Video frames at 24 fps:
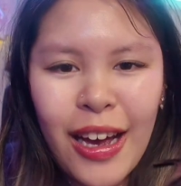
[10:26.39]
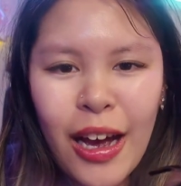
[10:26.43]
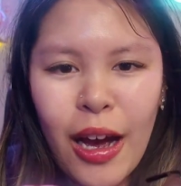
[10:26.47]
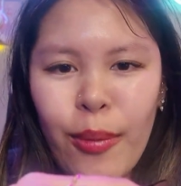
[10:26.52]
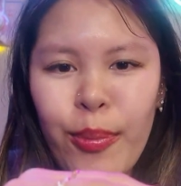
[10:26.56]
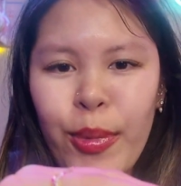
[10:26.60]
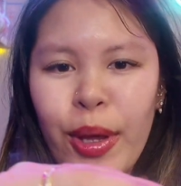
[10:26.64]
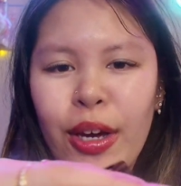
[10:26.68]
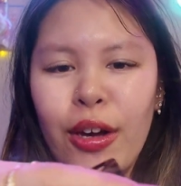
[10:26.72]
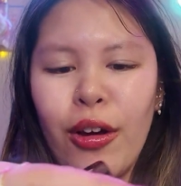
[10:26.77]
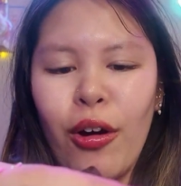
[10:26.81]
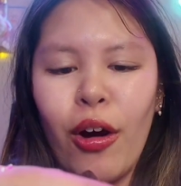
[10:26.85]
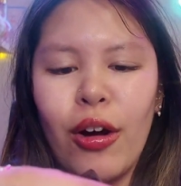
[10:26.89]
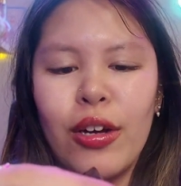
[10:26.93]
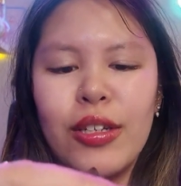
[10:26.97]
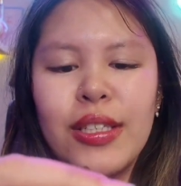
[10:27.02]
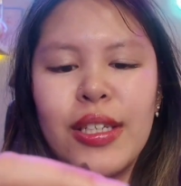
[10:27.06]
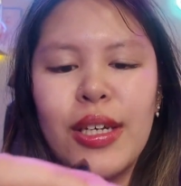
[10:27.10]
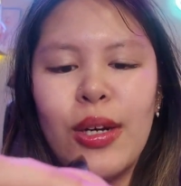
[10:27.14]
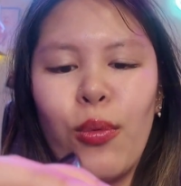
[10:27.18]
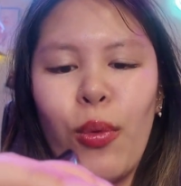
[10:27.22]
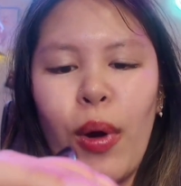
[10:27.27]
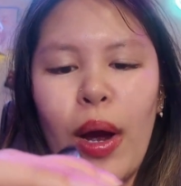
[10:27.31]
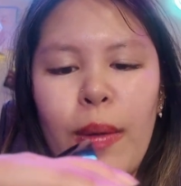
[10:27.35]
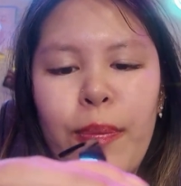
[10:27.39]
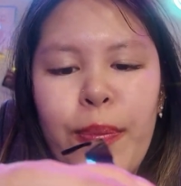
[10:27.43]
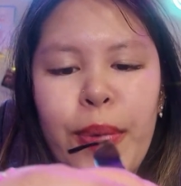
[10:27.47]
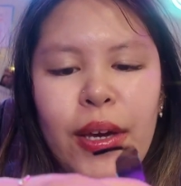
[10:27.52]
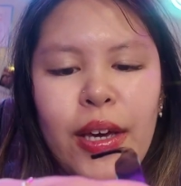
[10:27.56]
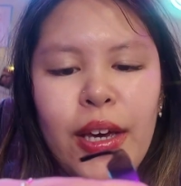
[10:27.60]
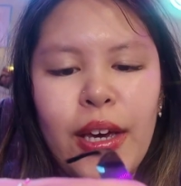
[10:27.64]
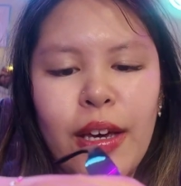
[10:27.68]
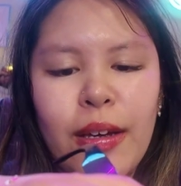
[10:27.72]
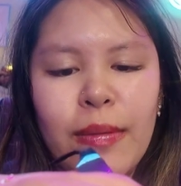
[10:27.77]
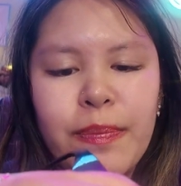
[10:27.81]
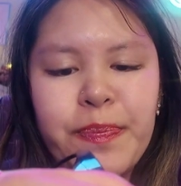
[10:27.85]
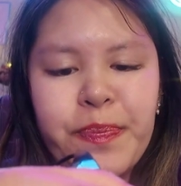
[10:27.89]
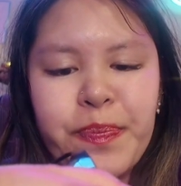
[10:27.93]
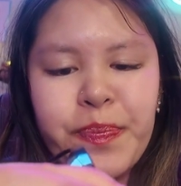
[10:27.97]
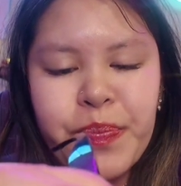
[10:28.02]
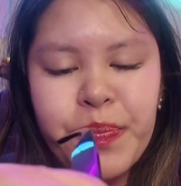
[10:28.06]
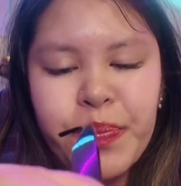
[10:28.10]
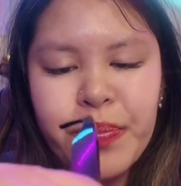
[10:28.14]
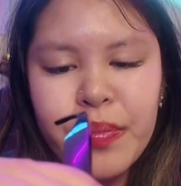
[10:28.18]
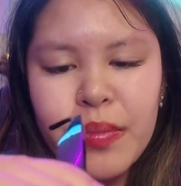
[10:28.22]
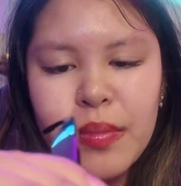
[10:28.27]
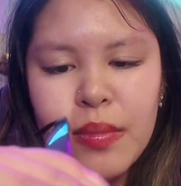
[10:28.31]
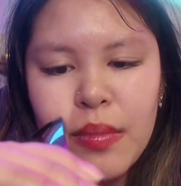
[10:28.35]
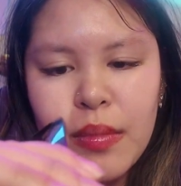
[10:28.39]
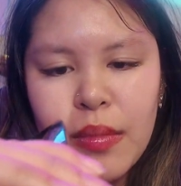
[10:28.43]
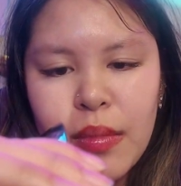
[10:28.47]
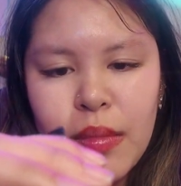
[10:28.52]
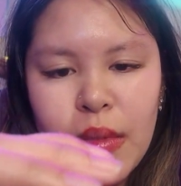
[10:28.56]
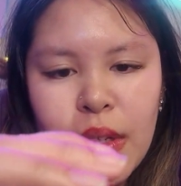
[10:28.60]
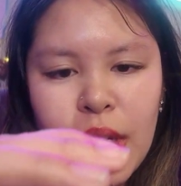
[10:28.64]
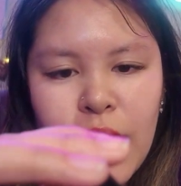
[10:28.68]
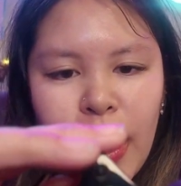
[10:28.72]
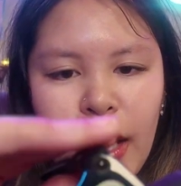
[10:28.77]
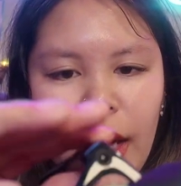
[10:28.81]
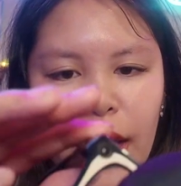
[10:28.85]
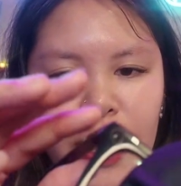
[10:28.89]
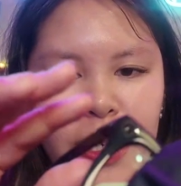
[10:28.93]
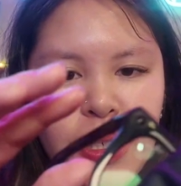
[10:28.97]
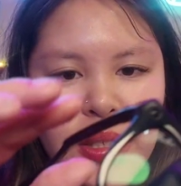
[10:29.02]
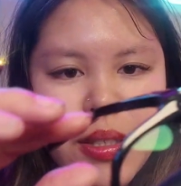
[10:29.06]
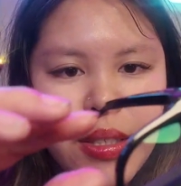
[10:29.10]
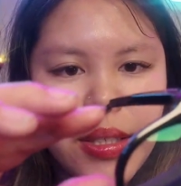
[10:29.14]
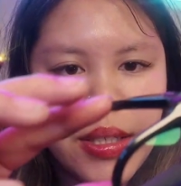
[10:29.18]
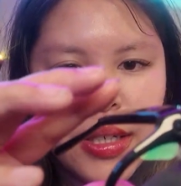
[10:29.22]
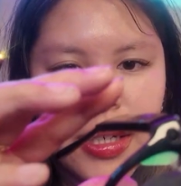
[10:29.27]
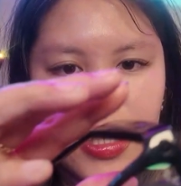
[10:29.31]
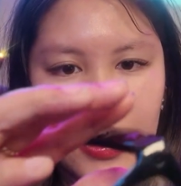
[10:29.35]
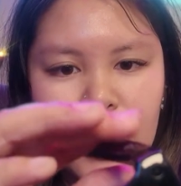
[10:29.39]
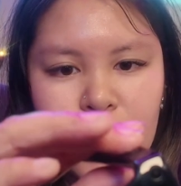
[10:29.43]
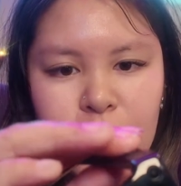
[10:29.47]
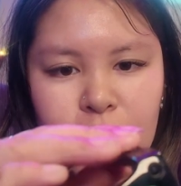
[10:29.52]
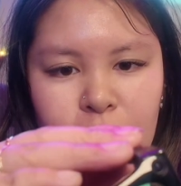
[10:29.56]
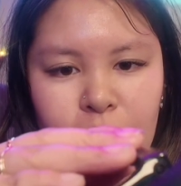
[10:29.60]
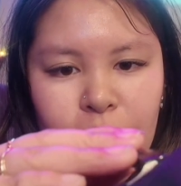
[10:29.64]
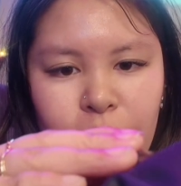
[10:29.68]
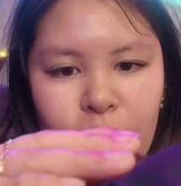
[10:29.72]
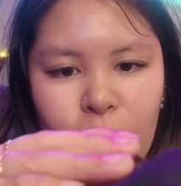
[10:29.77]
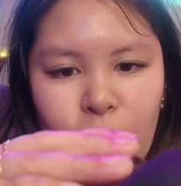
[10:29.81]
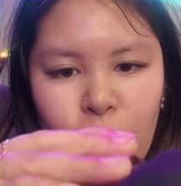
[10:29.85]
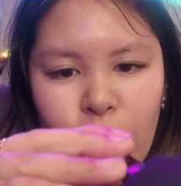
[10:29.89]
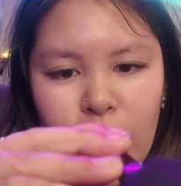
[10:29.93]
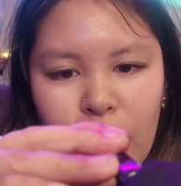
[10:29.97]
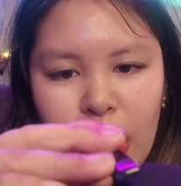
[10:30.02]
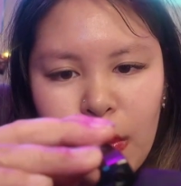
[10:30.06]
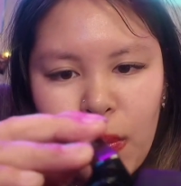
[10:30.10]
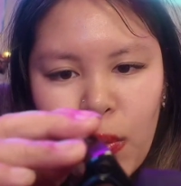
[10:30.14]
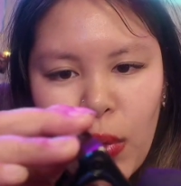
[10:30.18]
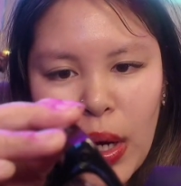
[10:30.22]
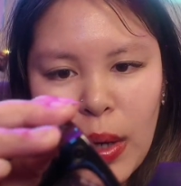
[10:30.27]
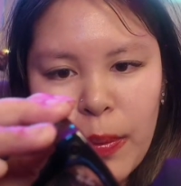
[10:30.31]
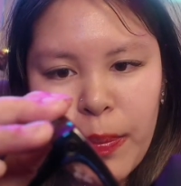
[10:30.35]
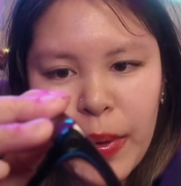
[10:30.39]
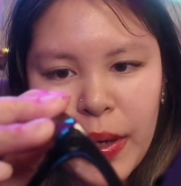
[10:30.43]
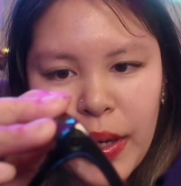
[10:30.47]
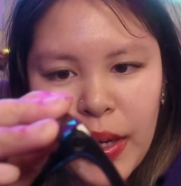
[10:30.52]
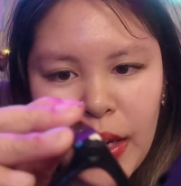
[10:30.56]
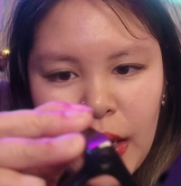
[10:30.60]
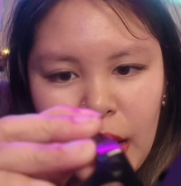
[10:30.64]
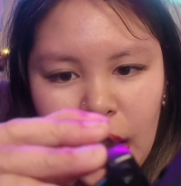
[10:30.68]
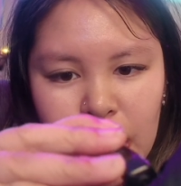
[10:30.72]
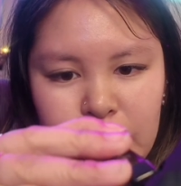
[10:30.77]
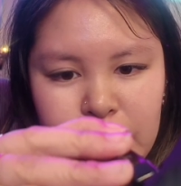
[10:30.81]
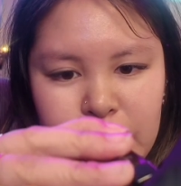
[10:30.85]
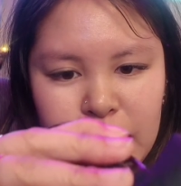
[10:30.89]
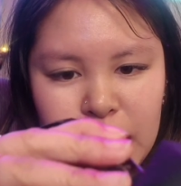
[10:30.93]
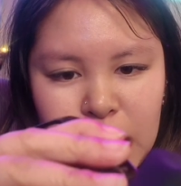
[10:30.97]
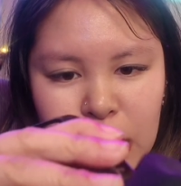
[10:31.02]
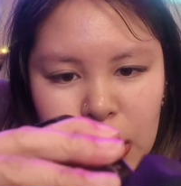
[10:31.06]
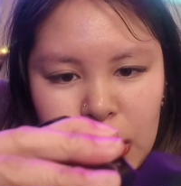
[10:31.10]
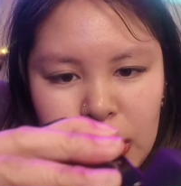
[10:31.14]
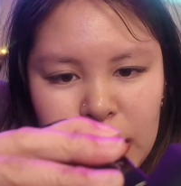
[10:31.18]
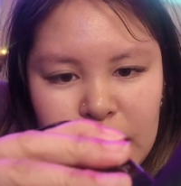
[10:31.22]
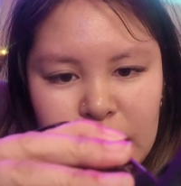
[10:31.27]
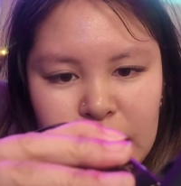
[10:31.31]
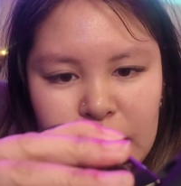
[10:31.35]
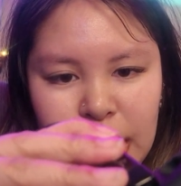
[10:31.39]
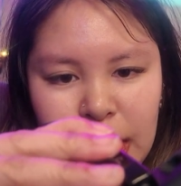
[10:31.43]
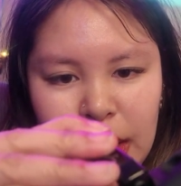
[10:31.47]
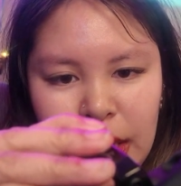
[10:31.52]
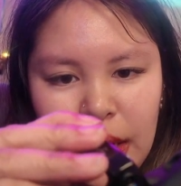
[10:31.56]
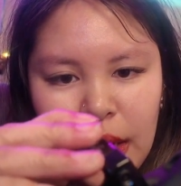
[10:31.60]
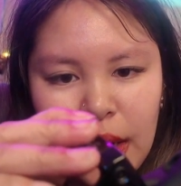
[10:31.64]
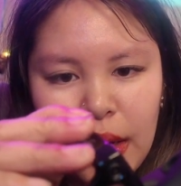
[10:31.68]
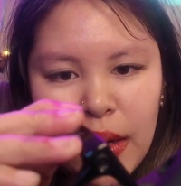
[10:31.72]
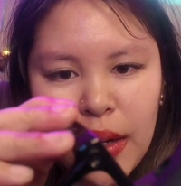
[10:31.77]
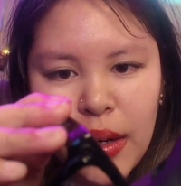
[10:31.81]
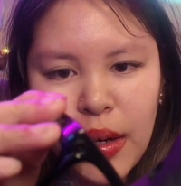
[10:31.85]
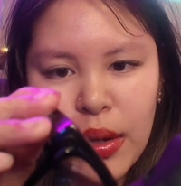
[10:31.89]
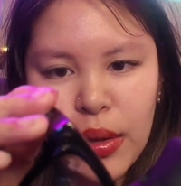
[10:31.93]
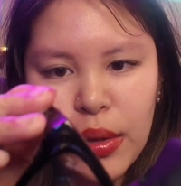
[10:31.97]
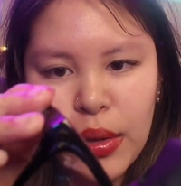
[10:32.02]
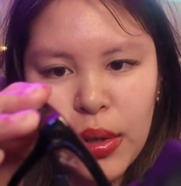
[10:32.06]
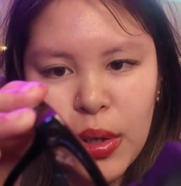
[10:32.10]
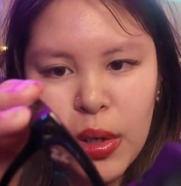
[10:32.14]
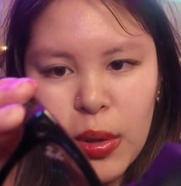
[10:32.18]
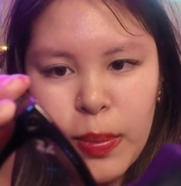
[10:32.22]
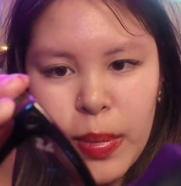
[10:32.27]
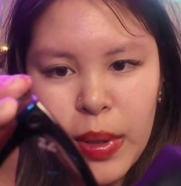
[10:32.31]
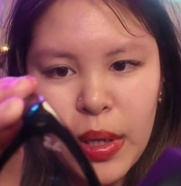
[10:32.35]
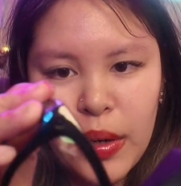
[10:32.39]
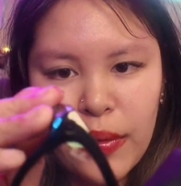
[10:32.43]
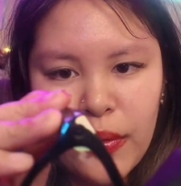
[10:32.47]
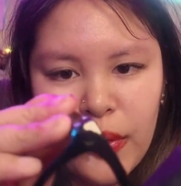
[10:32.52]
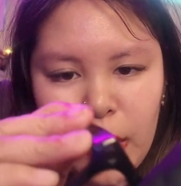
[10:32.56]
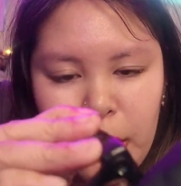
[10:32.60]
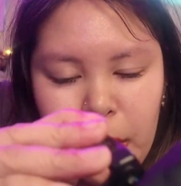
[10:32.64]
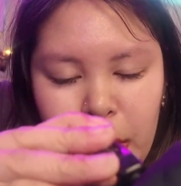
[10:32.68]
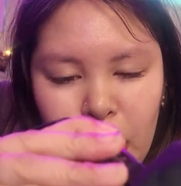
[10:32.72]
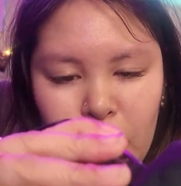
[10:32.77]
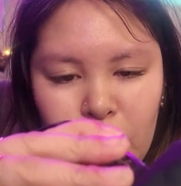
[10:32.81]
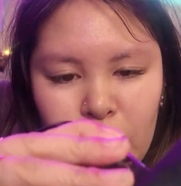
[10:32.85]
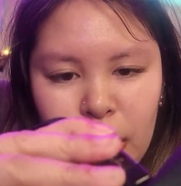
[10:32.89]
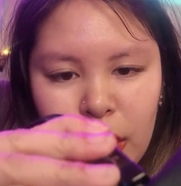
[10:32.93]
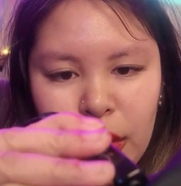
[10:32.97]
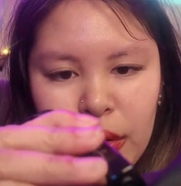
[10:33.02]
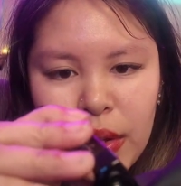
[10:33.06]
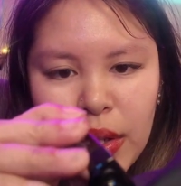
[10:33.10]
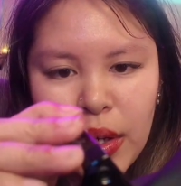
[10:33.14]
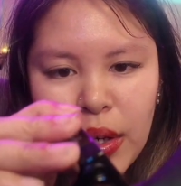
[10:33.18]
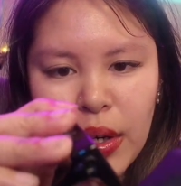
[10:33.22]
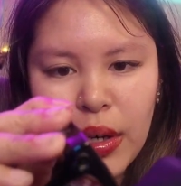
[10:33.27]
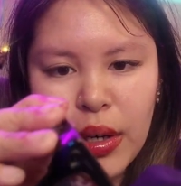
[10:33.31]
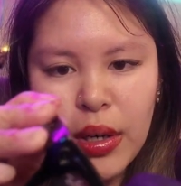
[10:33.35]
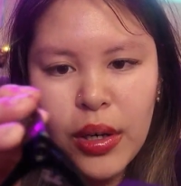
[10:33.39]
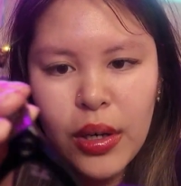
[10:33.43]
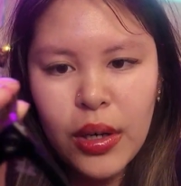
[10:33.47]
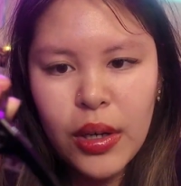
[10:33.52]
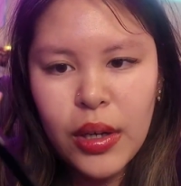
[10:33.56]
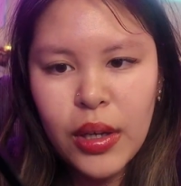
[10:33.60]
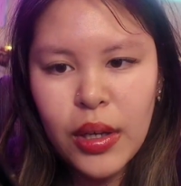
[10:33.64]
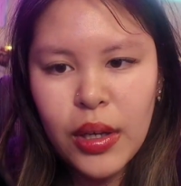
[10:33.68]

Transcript: I'm like constantly wiping it, and even when I'm wiping it, I'm still seeing a little bit of a mark on there.